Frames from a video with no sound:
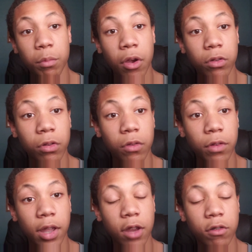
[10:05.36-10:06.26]
post
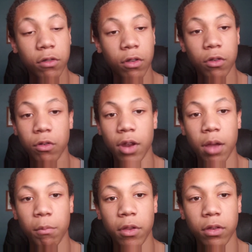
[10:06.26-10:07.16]
notifications so you do
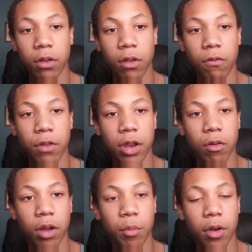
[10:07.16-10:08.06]
not miss a, a
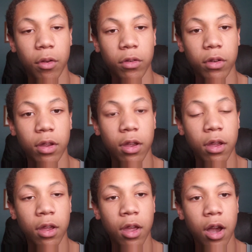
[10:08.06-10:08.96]
video I post.
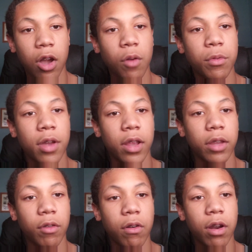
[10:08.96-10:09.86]
I hope you guys
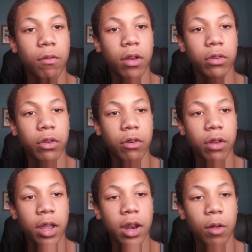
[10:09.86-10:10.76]
have a great rest of your
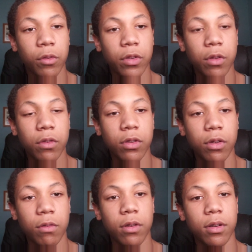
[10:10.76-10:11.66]
day, and I will see you
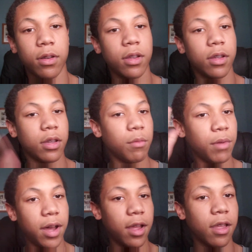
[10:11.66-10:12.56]
soon.
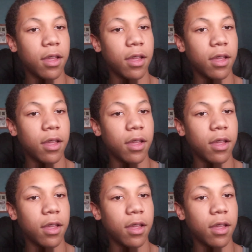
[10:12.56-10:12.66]
Goodbye.